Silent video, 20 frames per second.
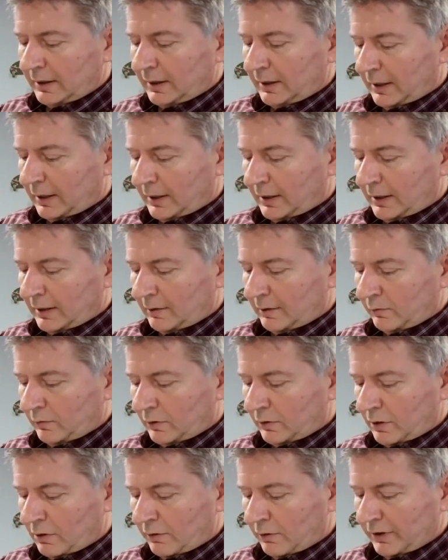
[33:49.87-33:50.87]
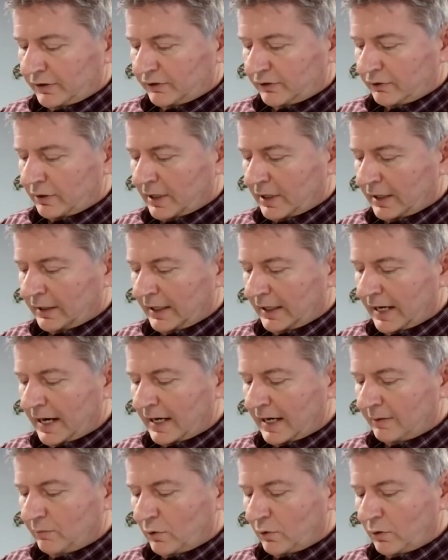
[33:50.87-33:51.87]
We're always trying to
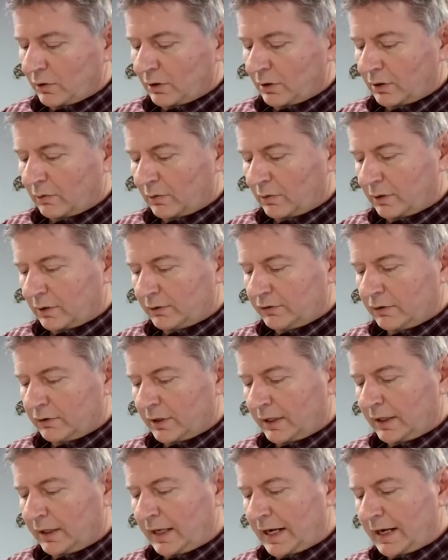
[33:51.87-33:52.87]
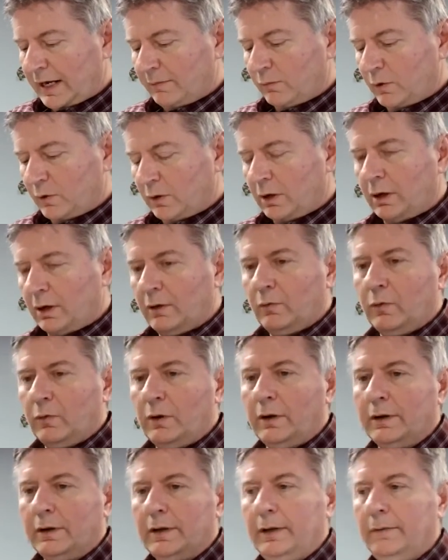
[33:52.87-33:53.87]
add more. We're trying to add more
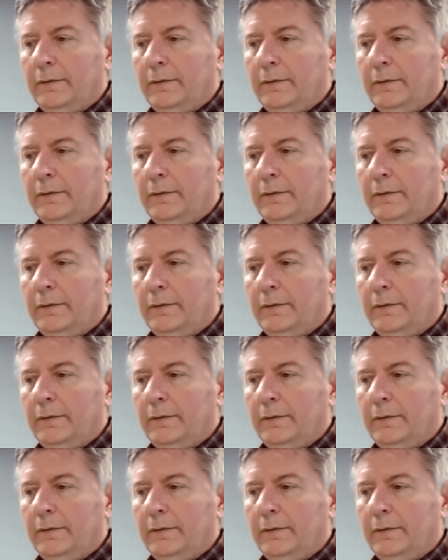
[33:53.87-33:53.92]
artwork.